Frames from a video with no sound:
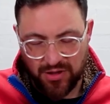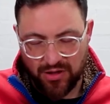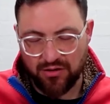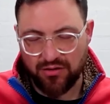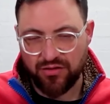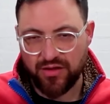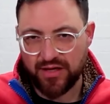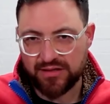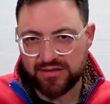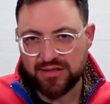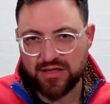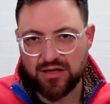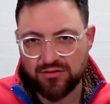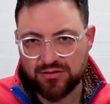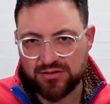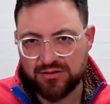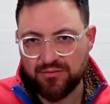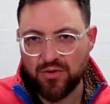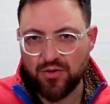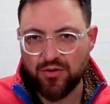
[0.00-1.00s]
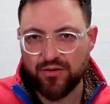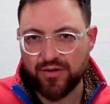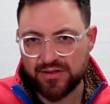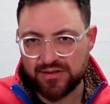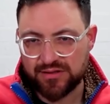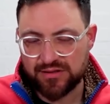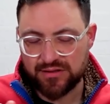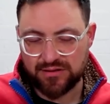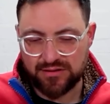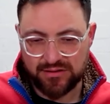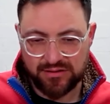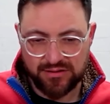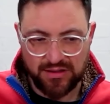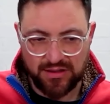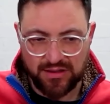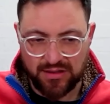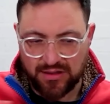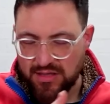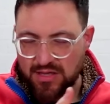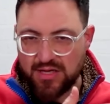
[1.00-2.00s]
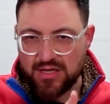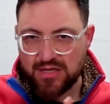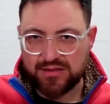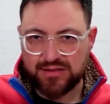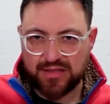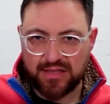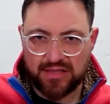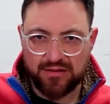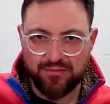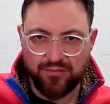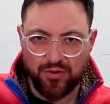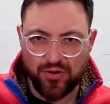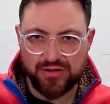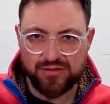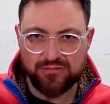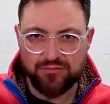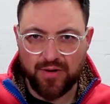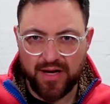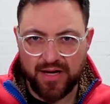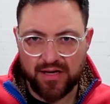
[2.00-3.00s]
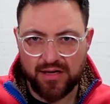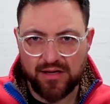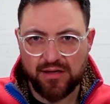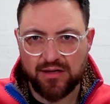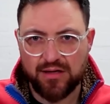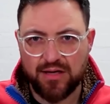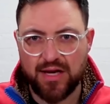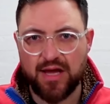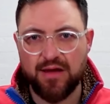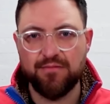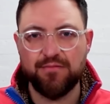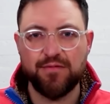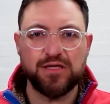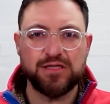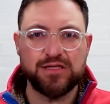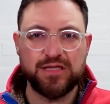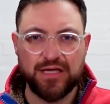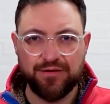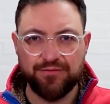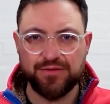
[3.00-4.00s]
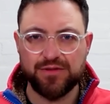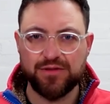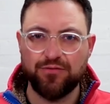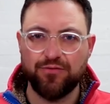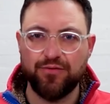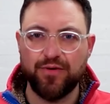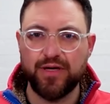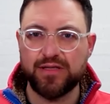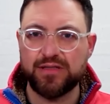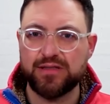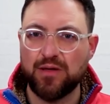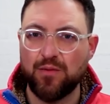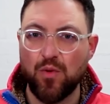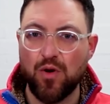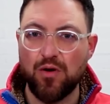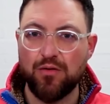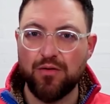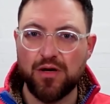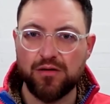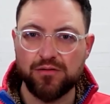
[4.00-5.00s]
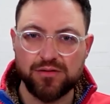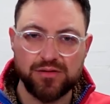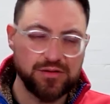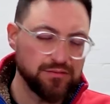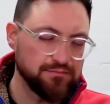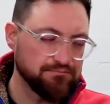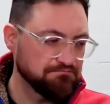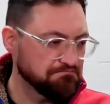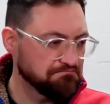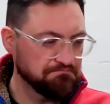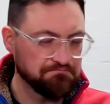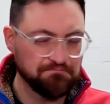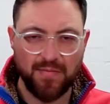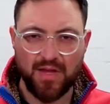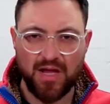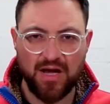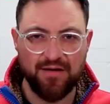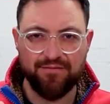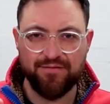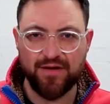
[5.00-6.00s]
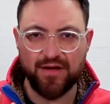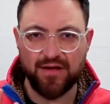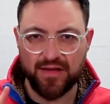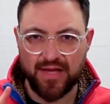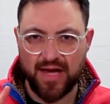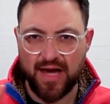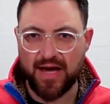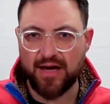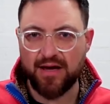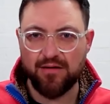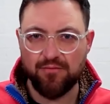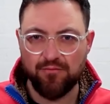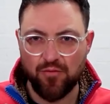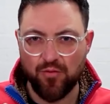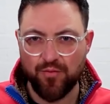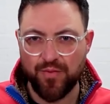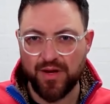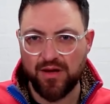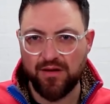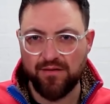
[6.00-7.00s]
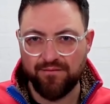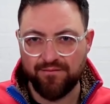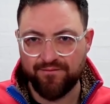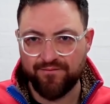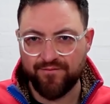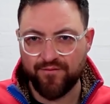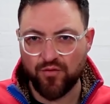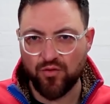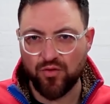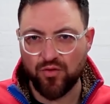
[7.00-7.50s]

thanks to Colton Morris, and send him on his way, let him continue his career somewhere else, I think that will be for the